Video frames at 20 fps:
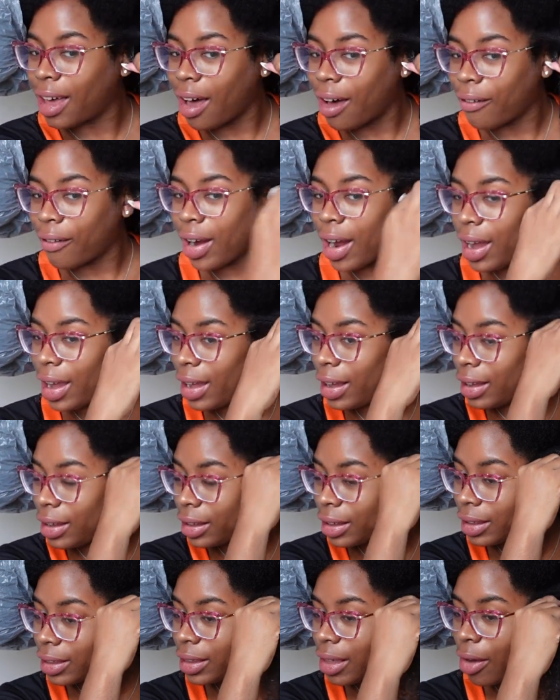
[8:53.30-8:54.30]
All right,
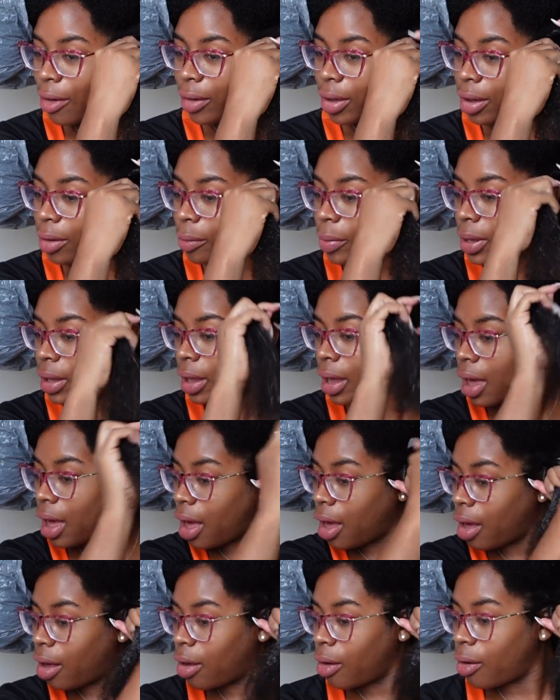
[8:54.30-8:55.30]
so here we
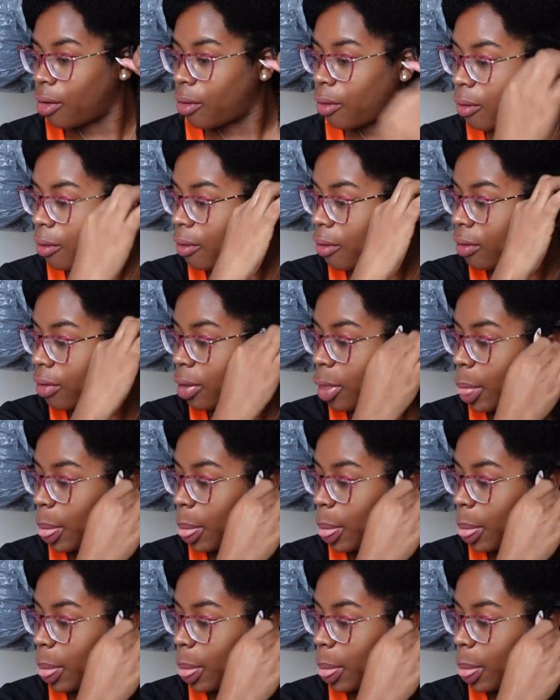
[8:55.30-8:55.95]
go.